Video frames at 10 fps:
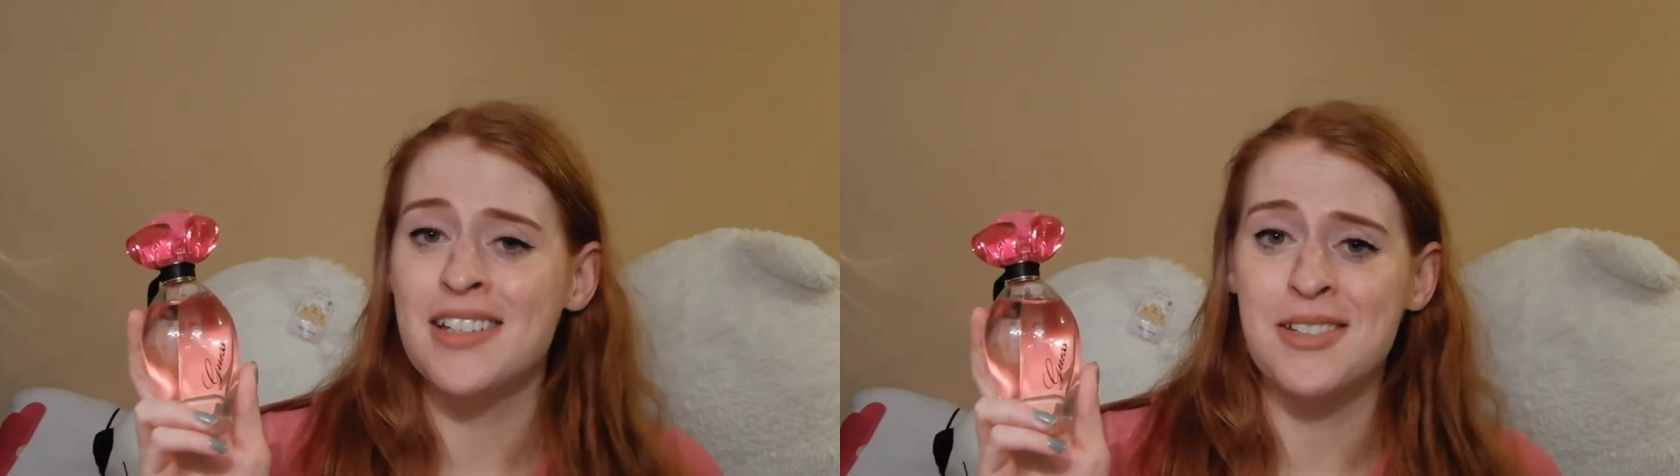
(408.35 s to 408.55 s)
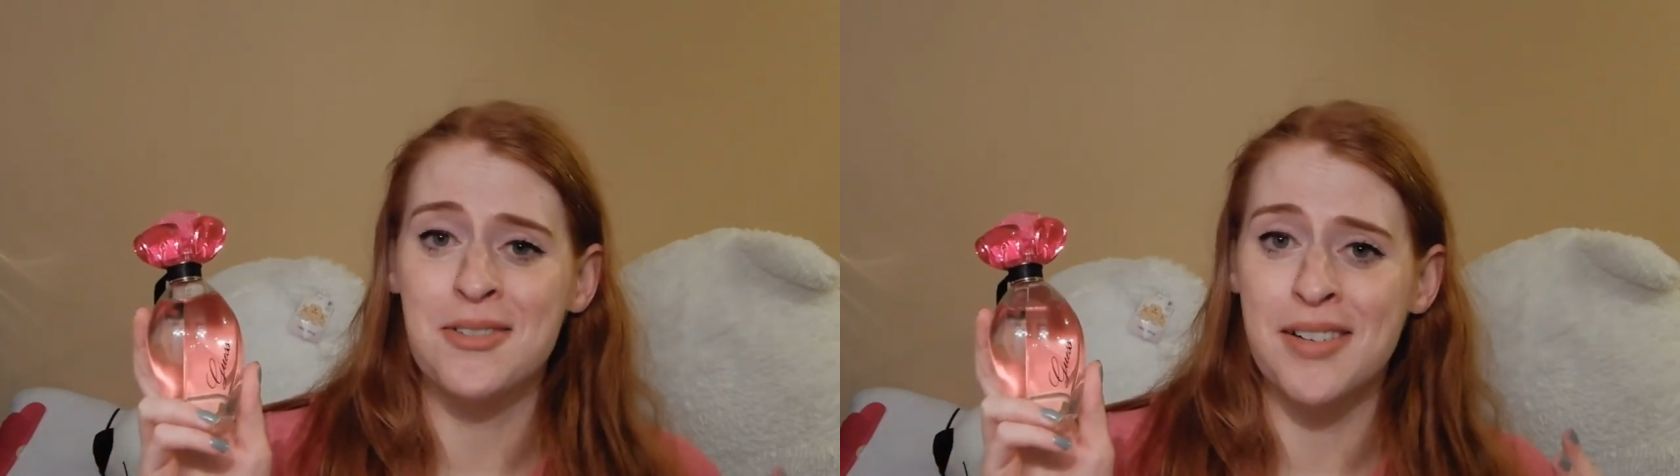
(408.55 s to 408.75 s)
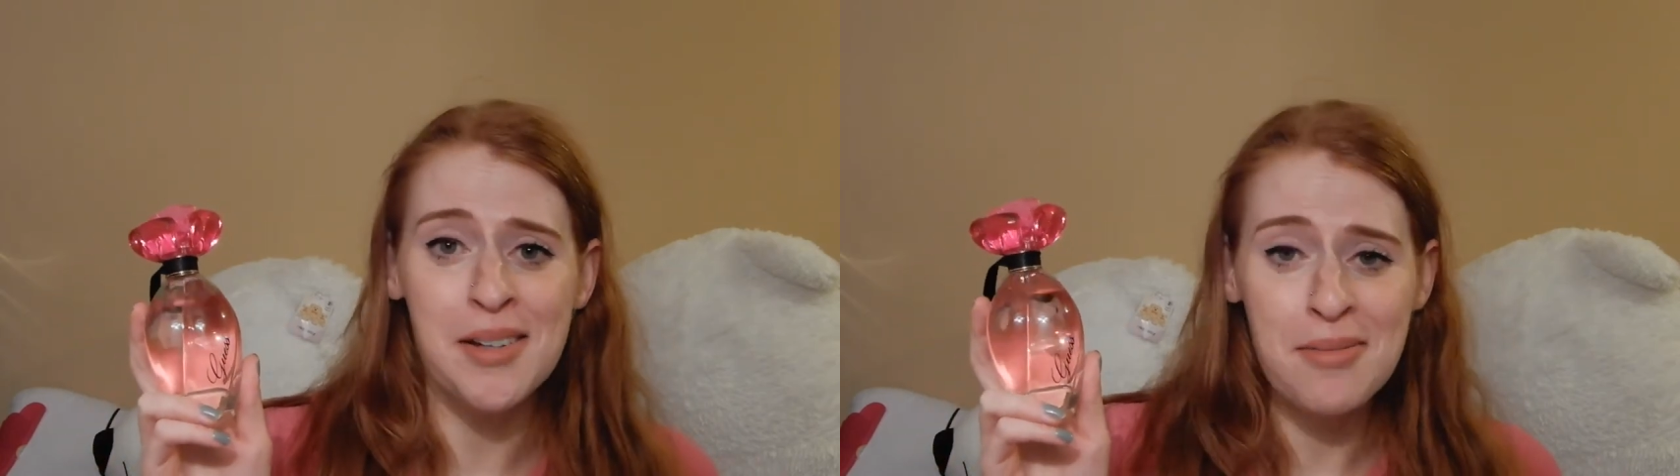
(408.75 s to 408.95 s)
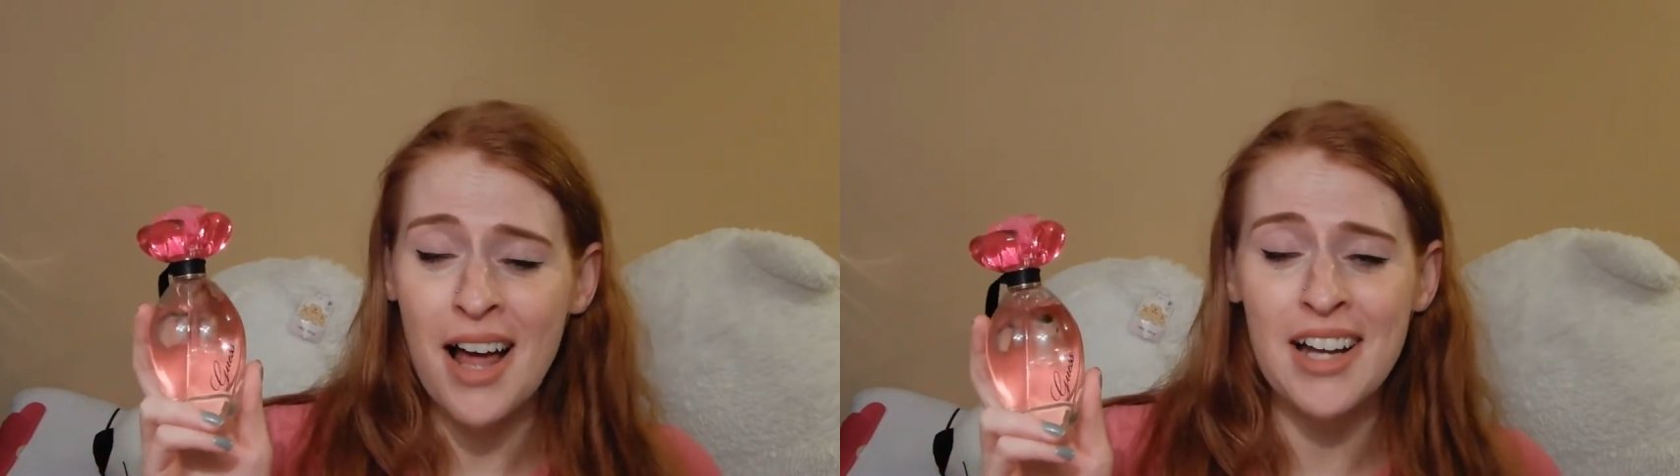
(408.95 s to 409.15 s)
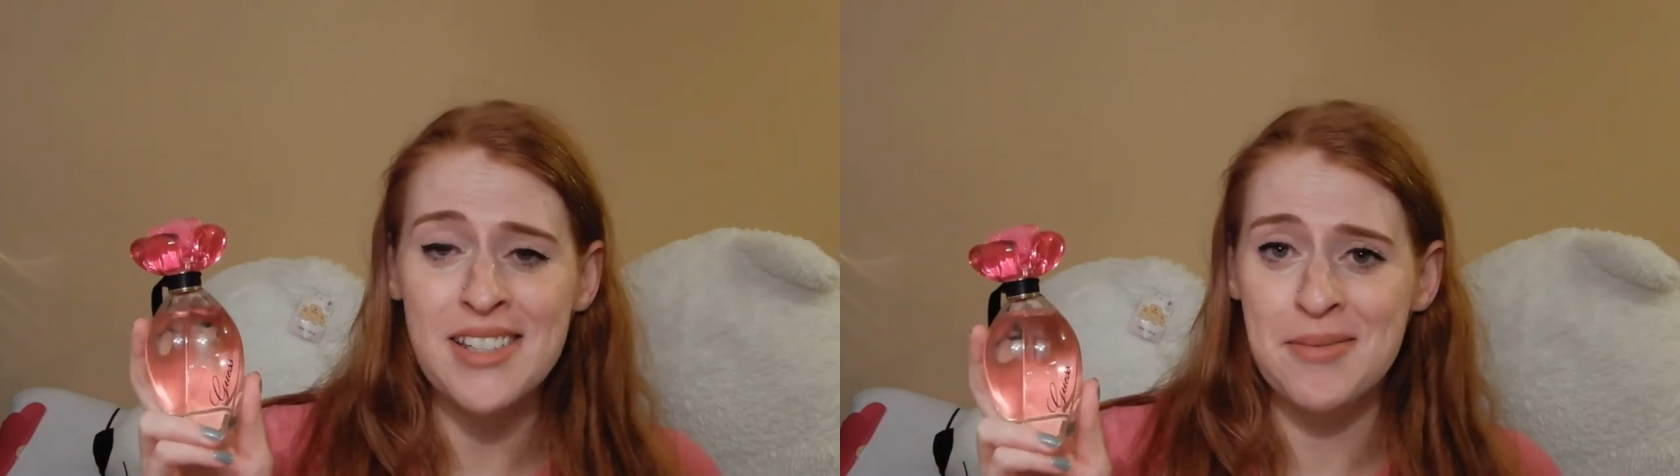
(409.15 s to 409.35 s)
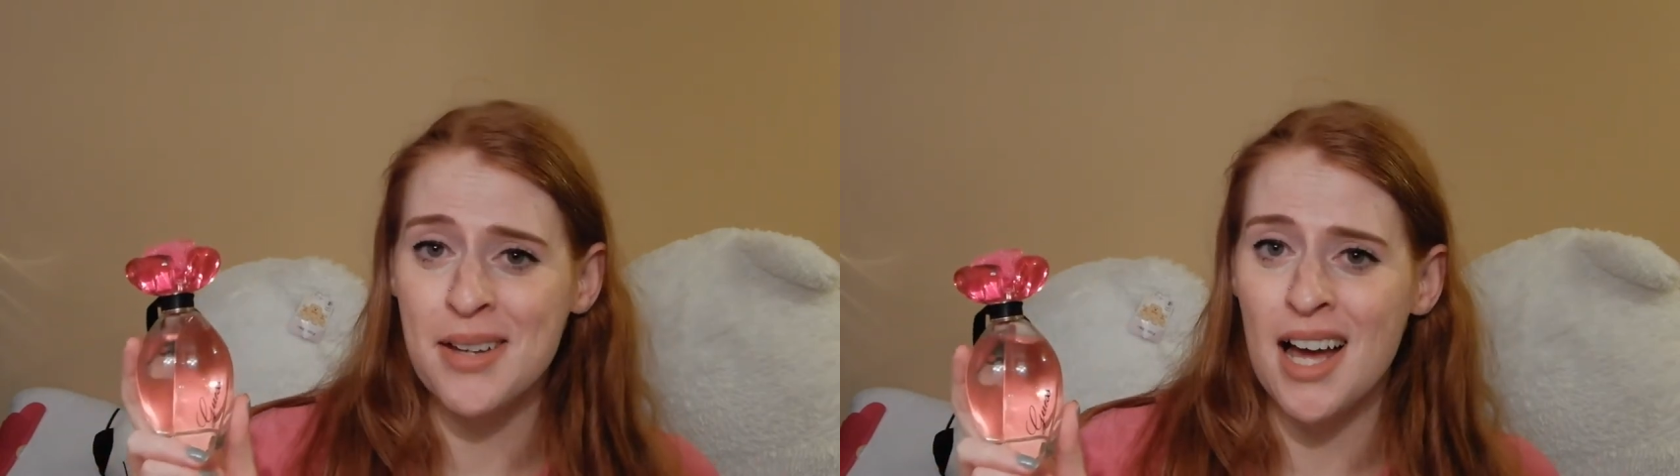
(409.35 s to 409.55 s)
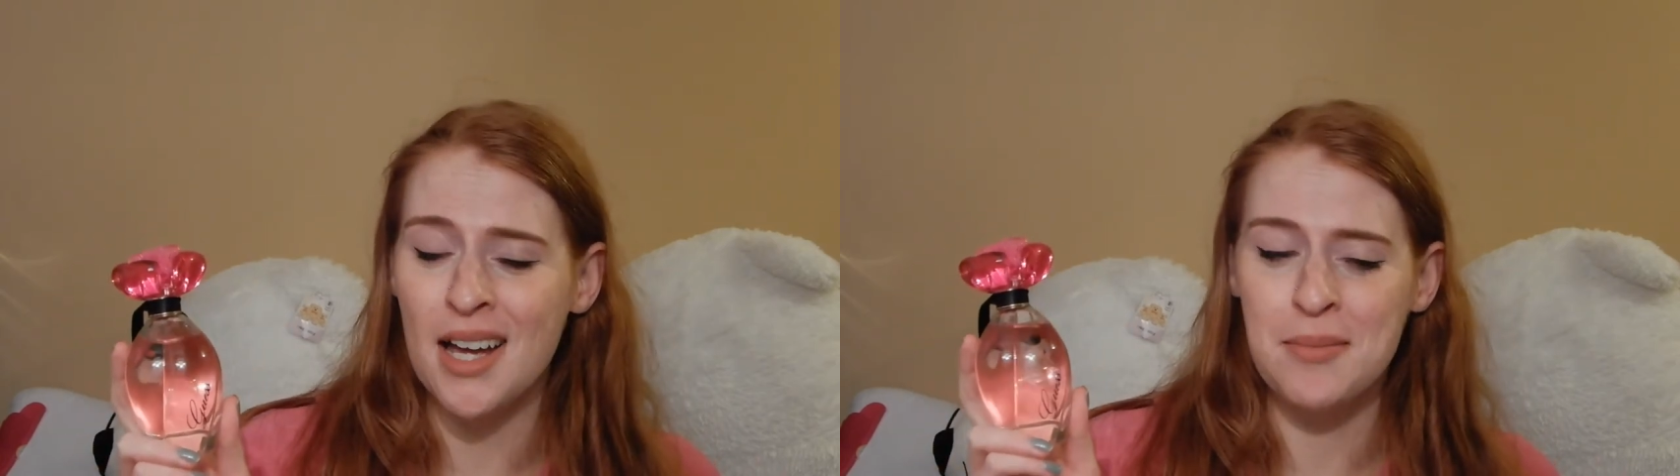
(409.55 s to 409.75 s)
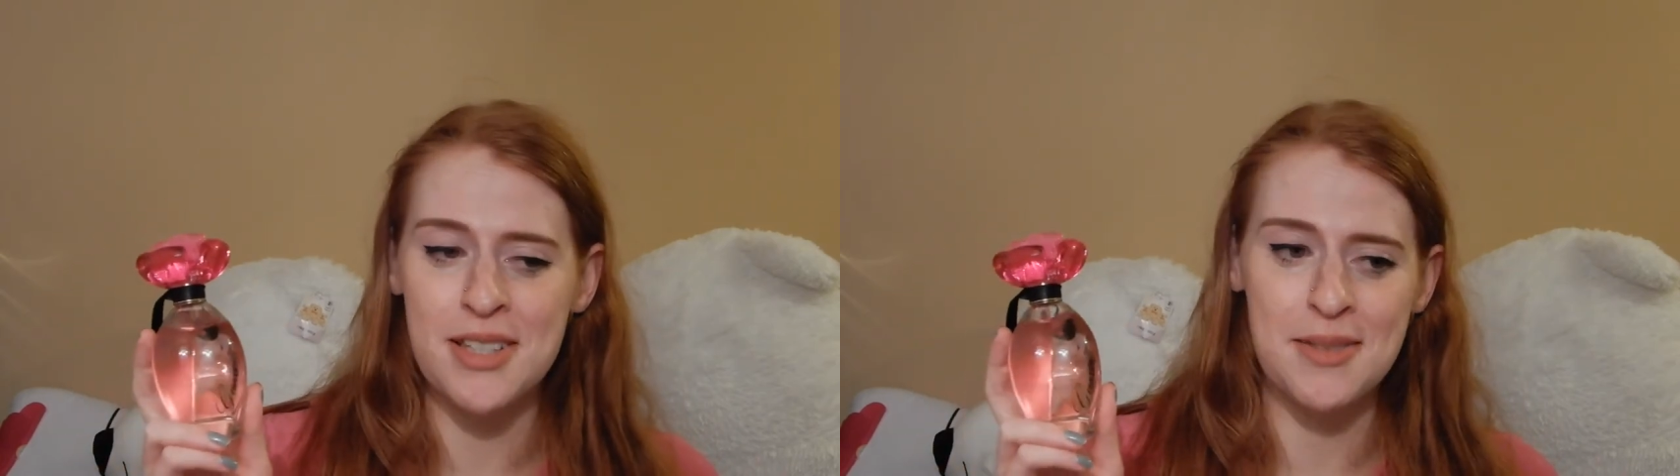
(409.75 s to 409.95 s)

to reapply sometimes,